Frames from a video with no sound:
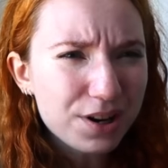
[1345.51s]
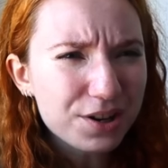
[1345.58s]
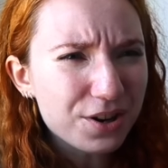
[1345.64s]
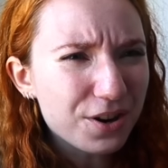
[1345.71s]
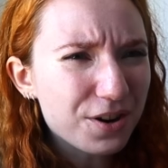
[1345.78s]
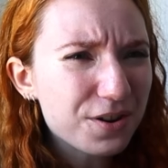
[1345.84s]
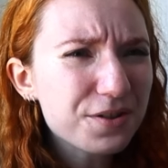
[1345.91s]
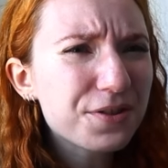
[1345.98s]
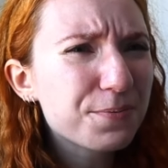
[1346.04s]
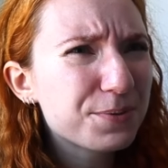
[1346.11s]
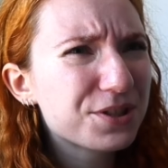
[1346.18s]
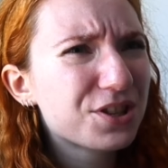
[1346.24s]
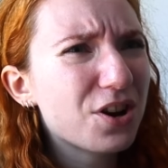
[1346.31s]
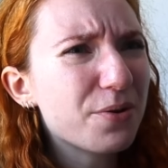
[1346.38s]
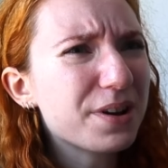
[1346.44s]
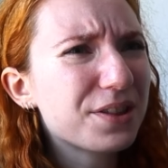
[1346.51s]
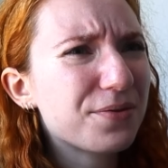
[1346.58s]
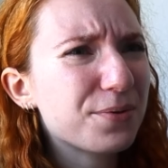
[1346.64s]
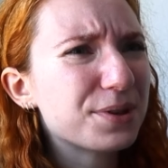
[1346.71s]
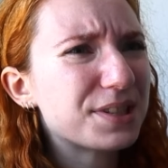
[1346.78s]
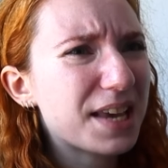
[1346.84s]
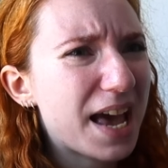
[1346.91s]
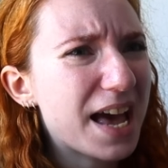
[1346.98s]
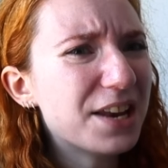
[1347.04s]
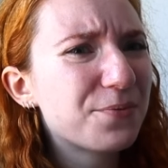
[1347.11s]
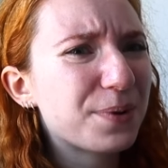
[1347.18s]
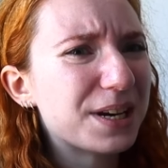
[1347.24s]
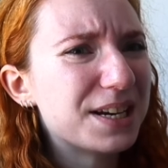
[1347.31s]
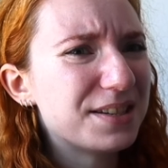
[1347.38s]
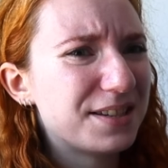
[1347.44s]
on earth was going through its
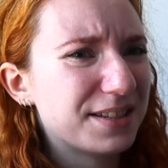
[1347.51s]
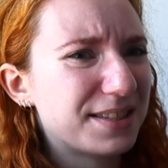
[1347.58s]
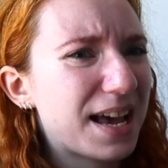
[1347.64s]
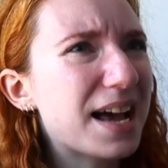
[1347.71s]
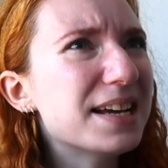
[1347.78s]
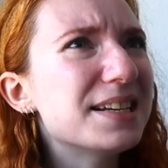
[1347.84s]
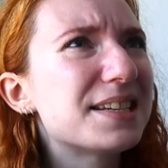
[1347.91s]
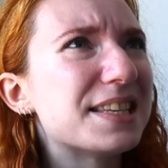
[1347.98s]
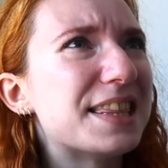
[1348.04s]
head when it designed